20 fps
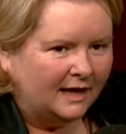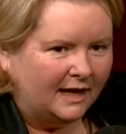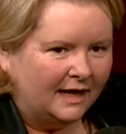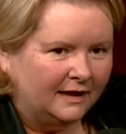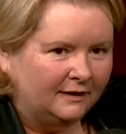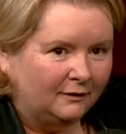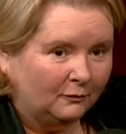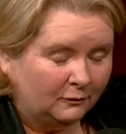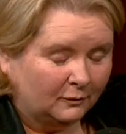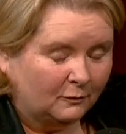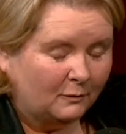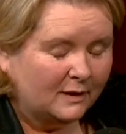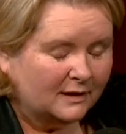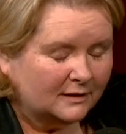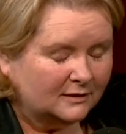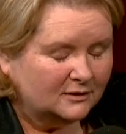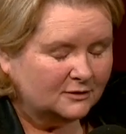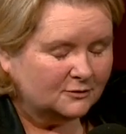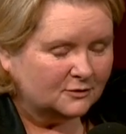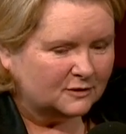And the way
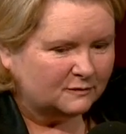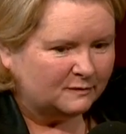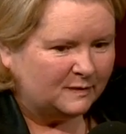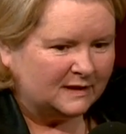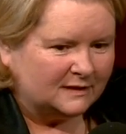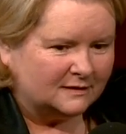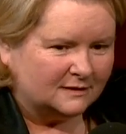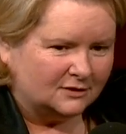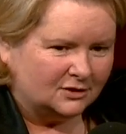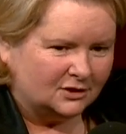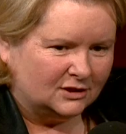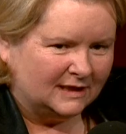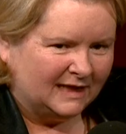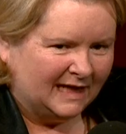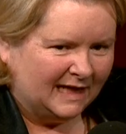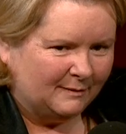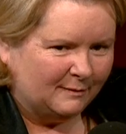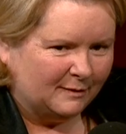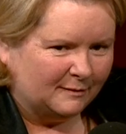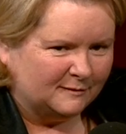I knew I was picked is she
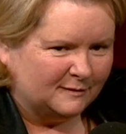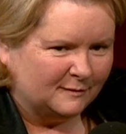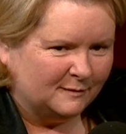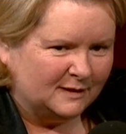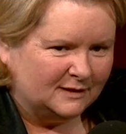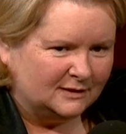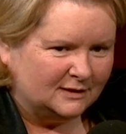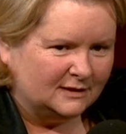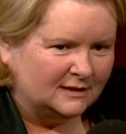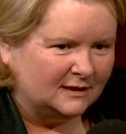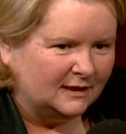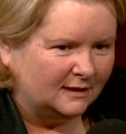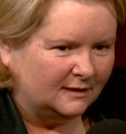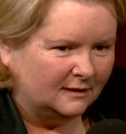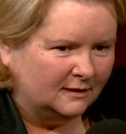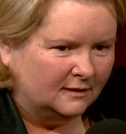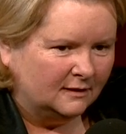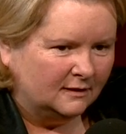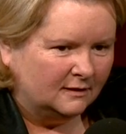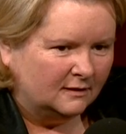came up to me and she
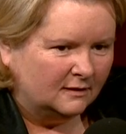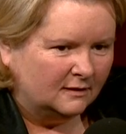said,